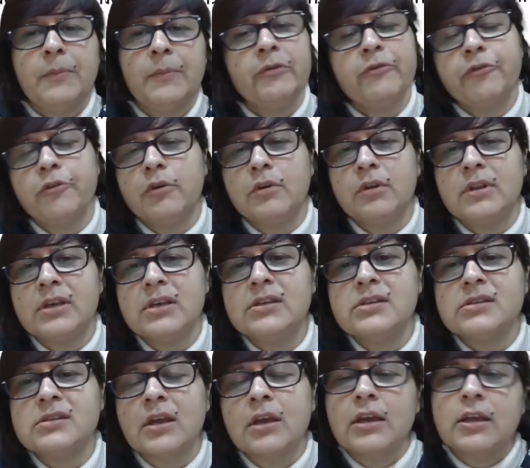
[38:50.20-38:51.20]
Before
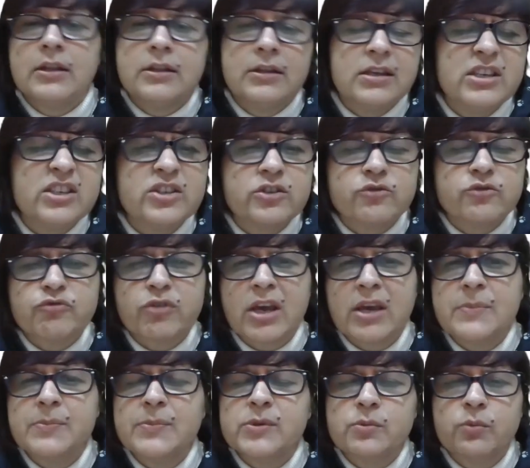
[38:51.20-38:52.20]
this, these
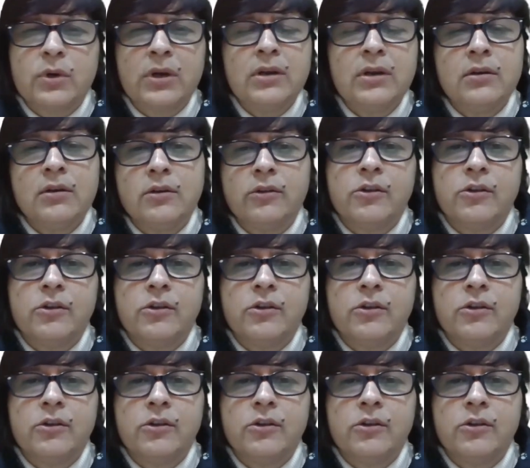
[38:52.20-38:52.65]
tribes were